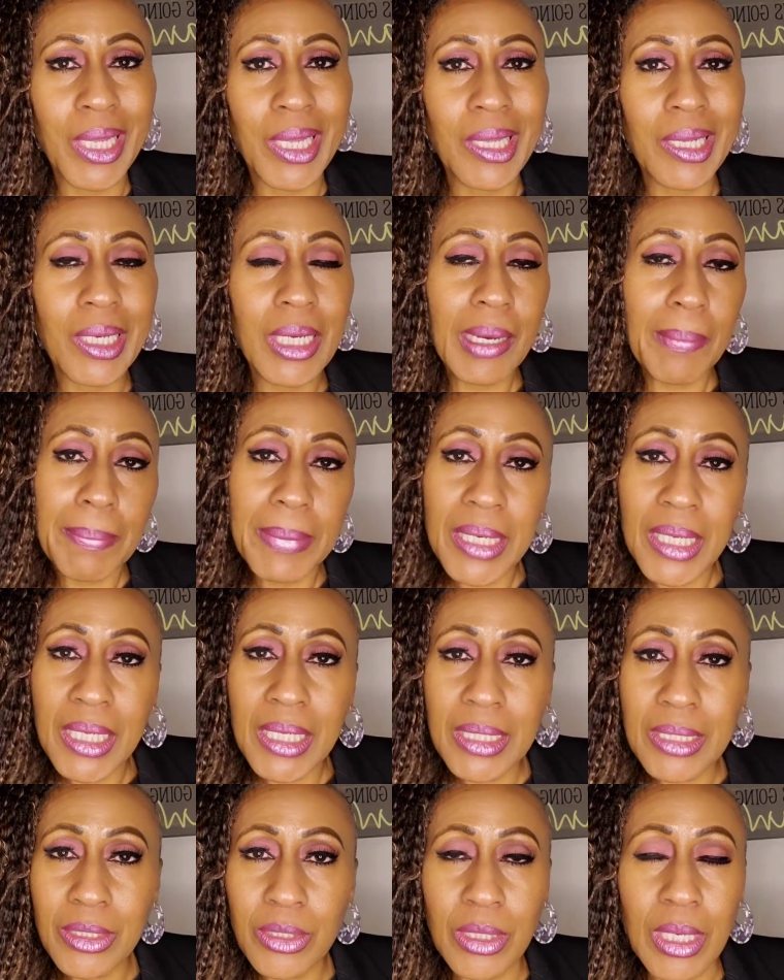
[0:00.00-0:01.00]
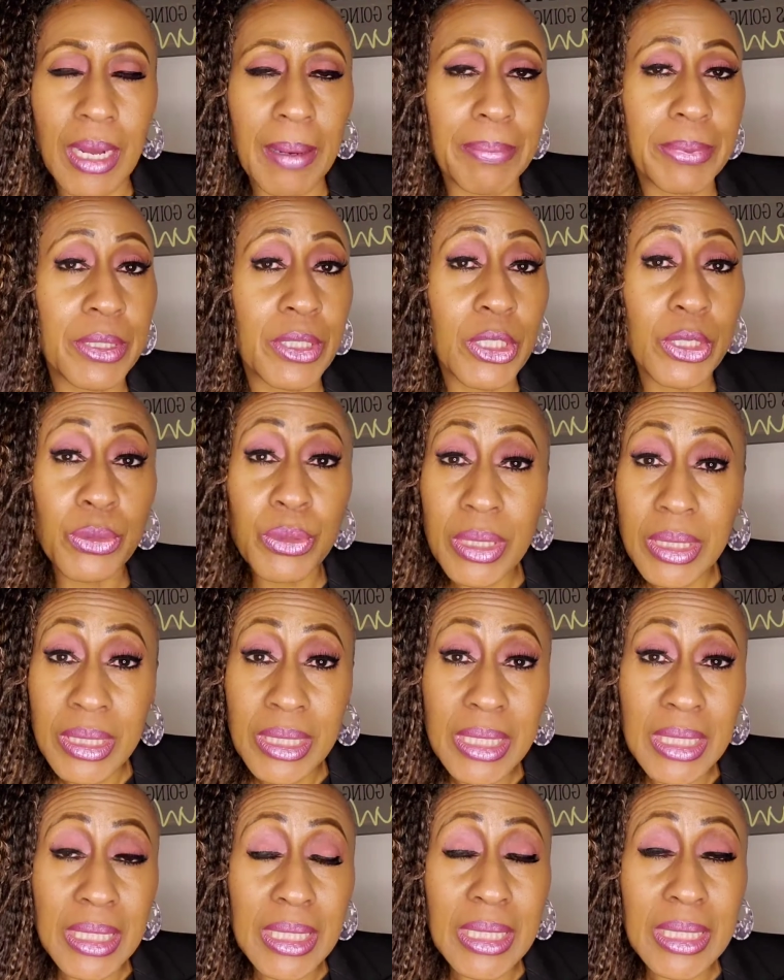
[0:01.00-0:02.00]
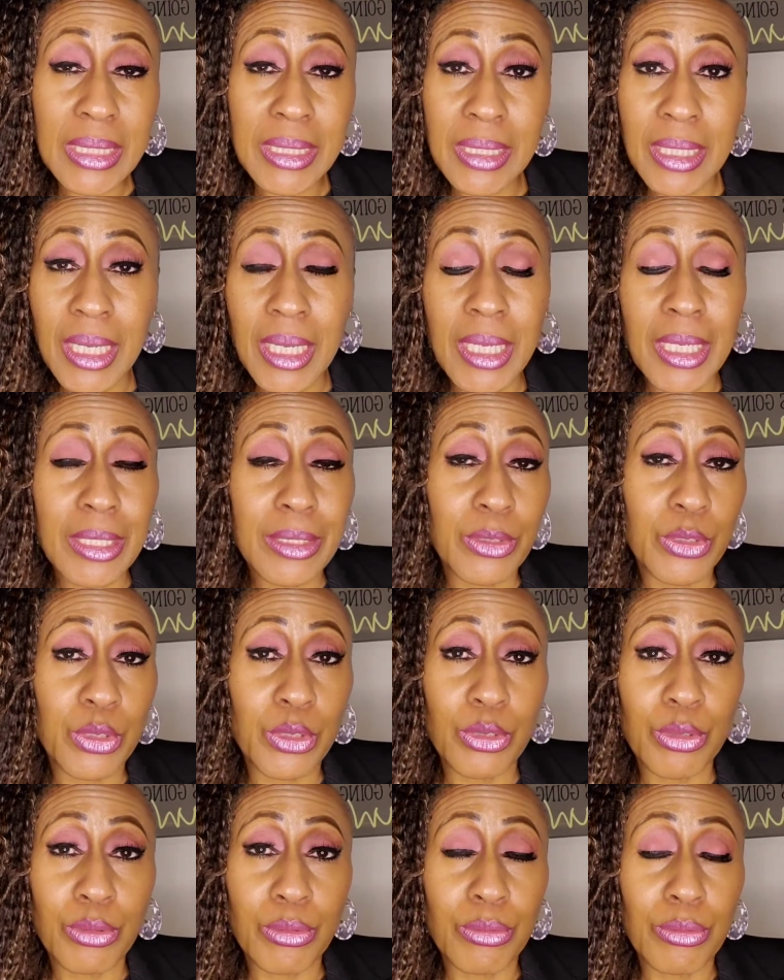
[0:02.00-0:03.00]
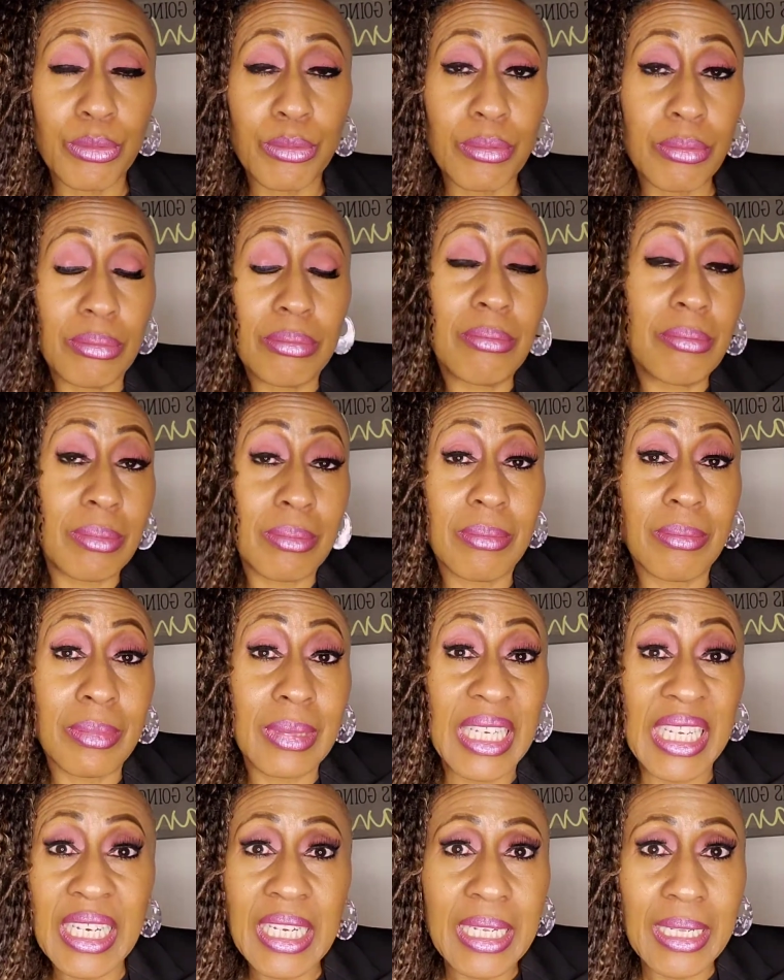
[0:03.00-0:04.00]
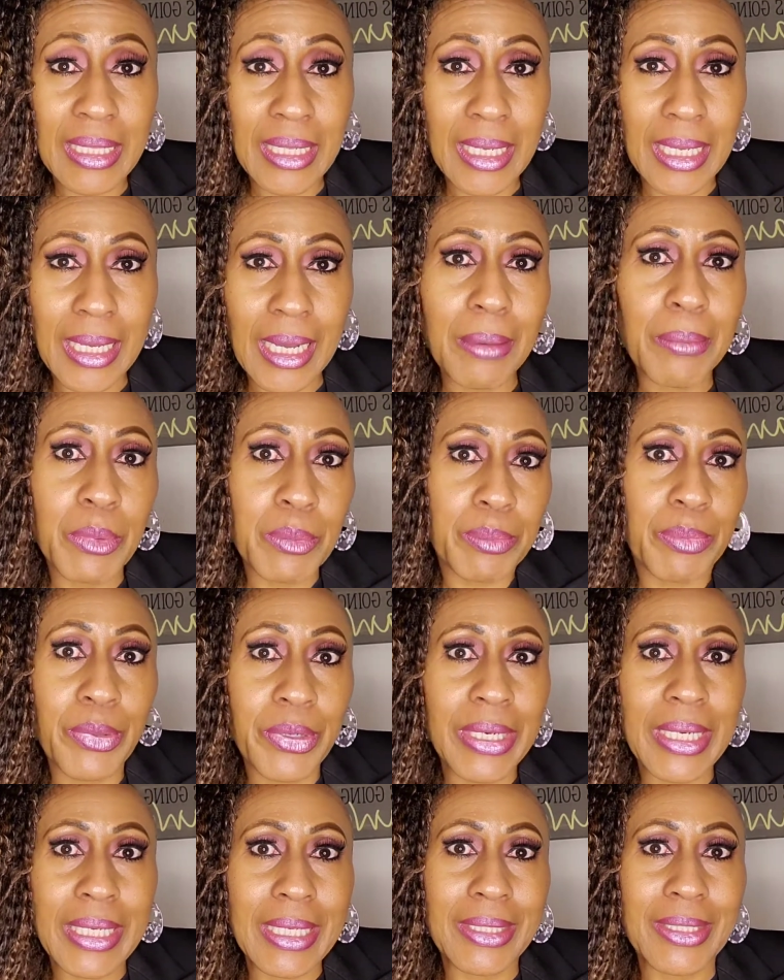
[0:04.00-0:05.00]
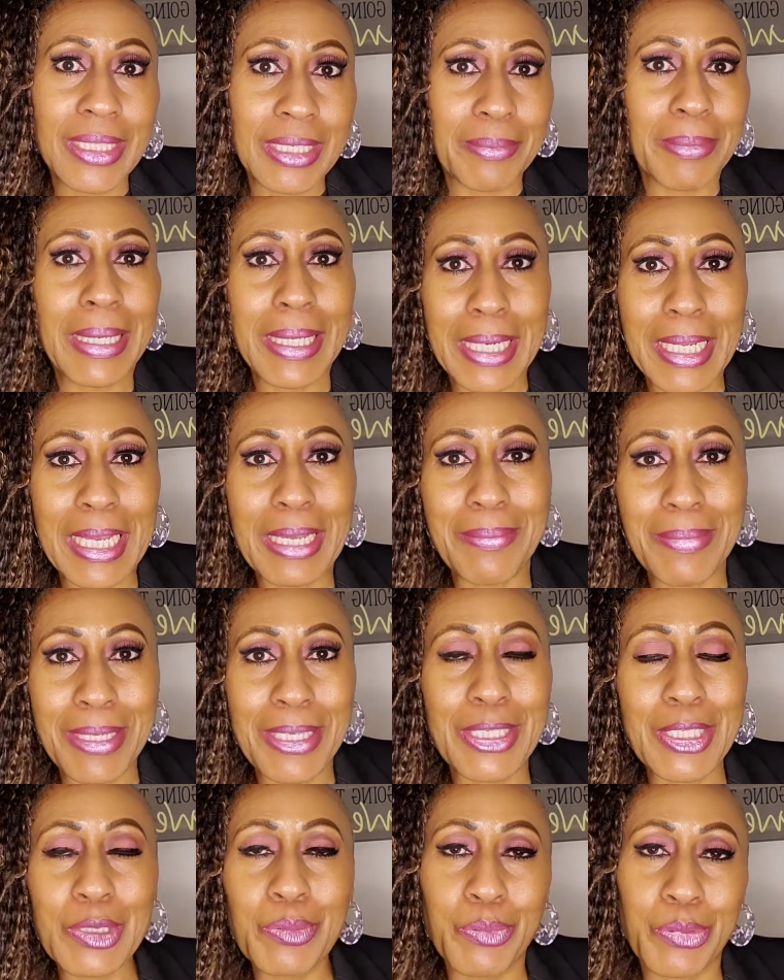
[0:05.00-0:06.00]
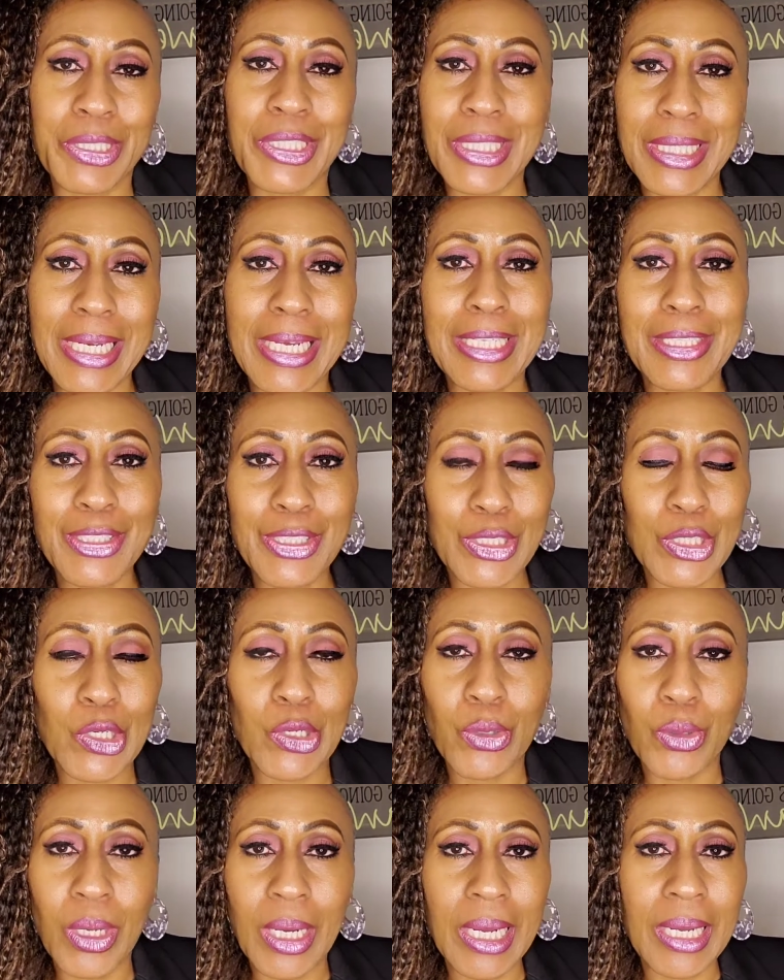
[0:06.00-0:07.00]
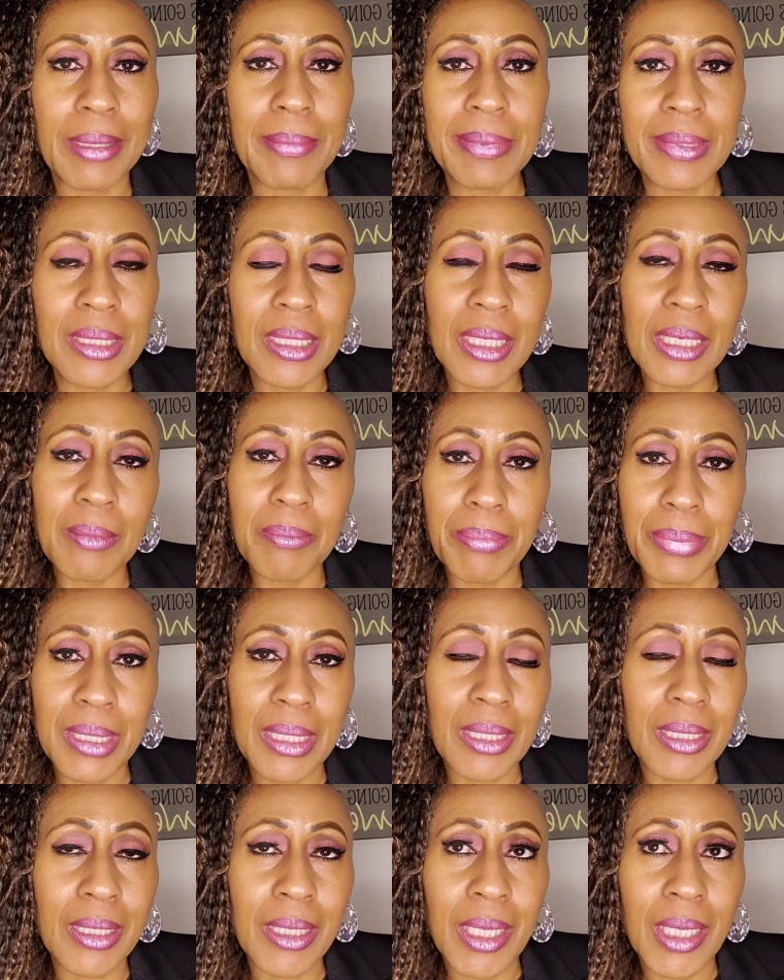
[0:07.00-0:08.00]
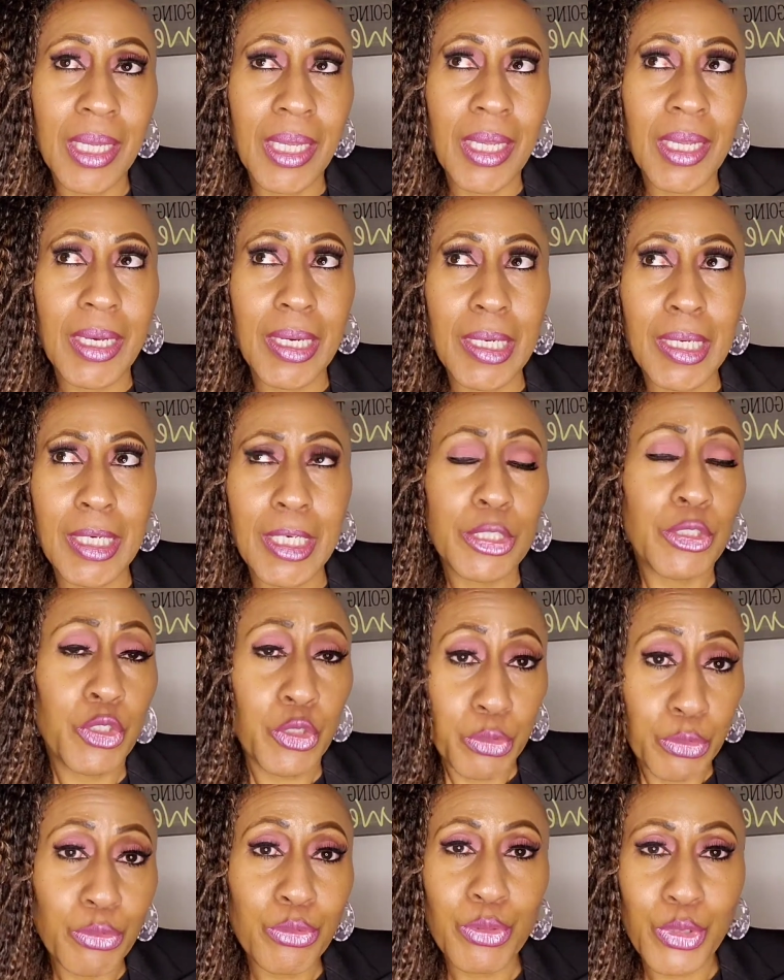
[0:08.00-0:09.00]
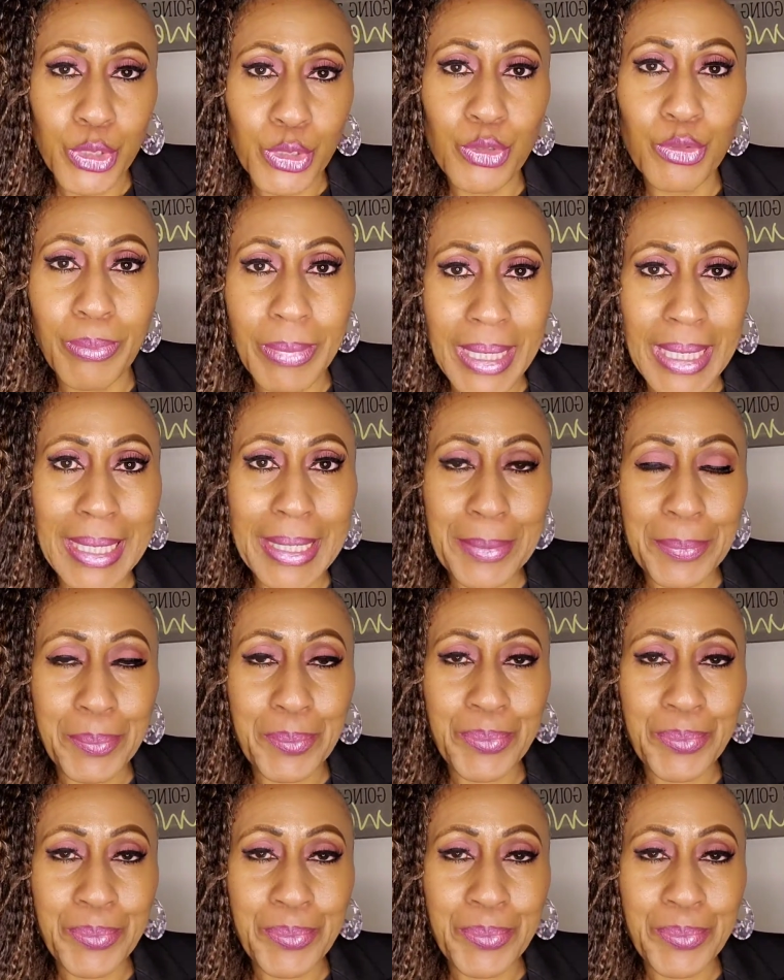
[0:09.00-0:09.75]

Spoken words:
companies, to opportunities, to anything. I'm a bridge, and my name is Bridgett. So I am keeping true to my